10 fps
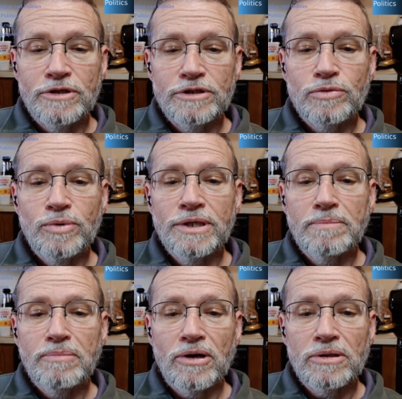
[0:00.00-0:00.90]
I am on
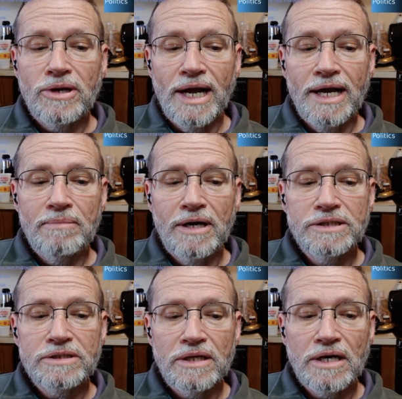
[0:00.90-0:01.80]
Twitter, Parler,
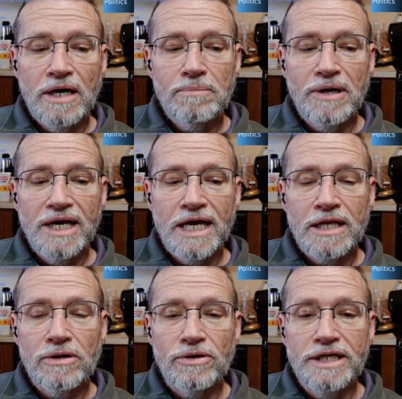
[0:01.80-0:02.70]
and Minds.com.
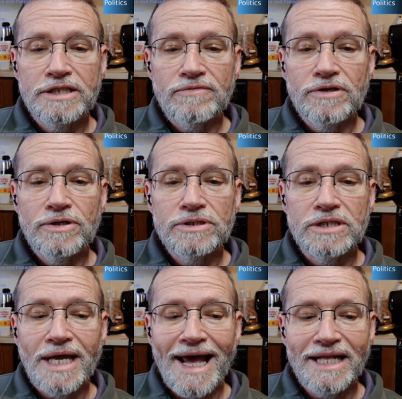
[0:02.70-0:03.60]
My handle on each
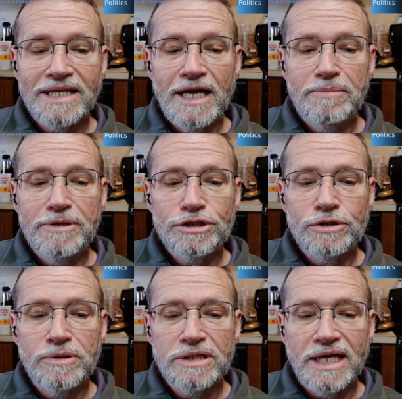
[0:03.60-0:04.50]
of those is
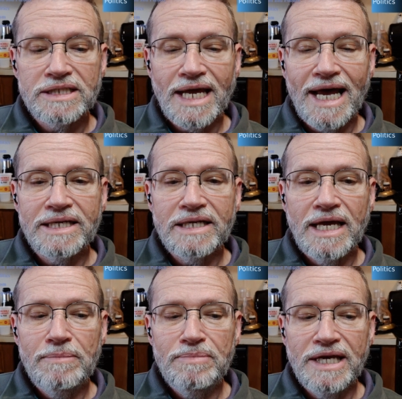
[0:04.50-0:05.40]
@kpschubert. That's
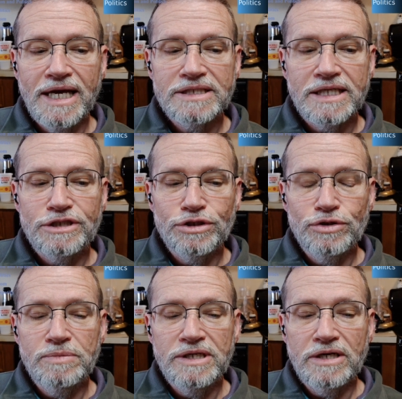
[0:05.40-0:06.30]

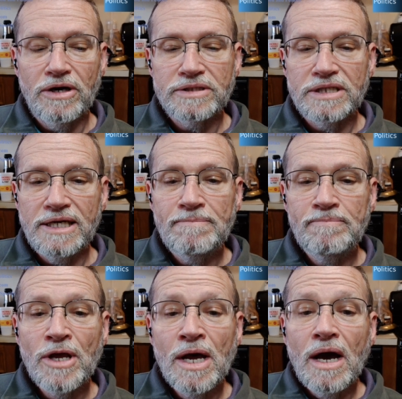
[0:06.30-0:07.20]

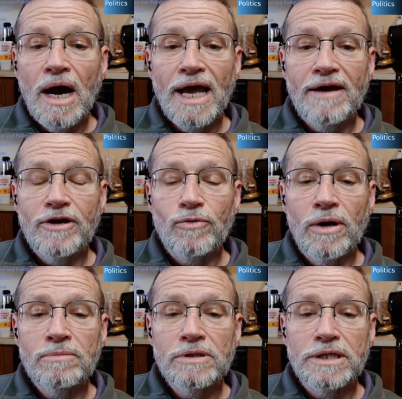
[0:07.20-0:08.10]
@kpschubert. I
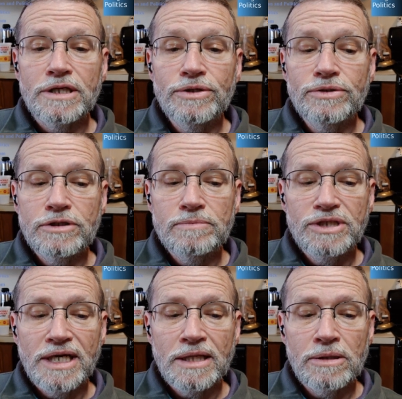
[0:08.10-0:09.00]
have a Rumble and a
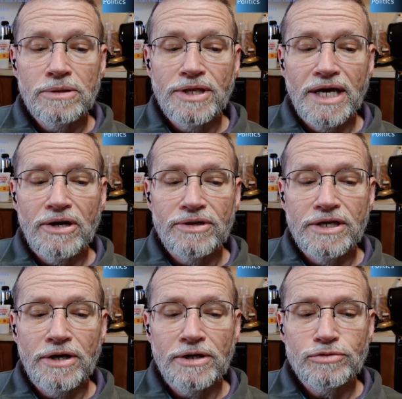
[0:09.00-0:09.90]
YouTube channel.
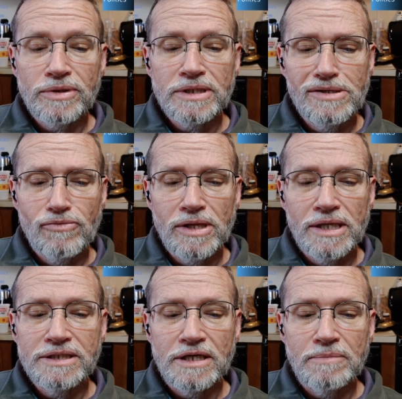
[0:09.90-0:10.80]
They are the Kurtz
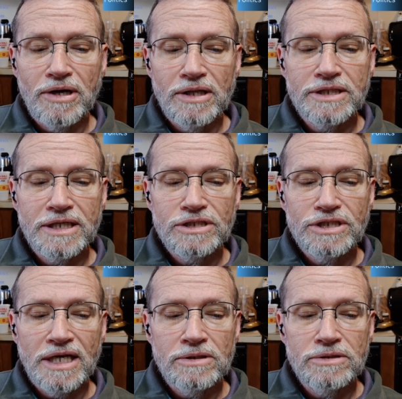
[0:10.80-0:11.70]
Religion and
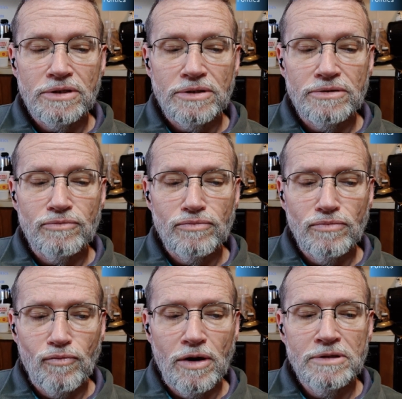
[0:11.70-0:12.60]
Politics channels
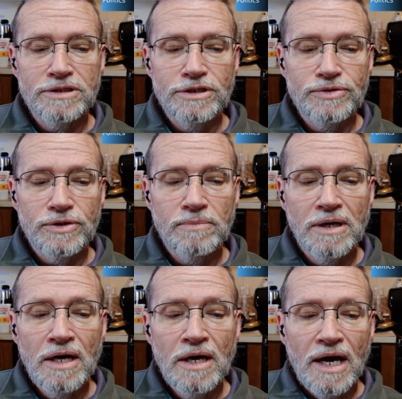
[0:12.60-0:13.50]
on Rumble and
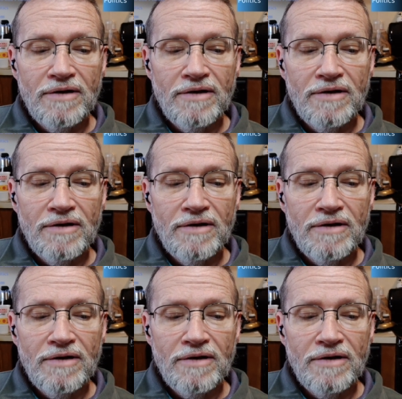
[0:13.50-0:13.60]
YouTube.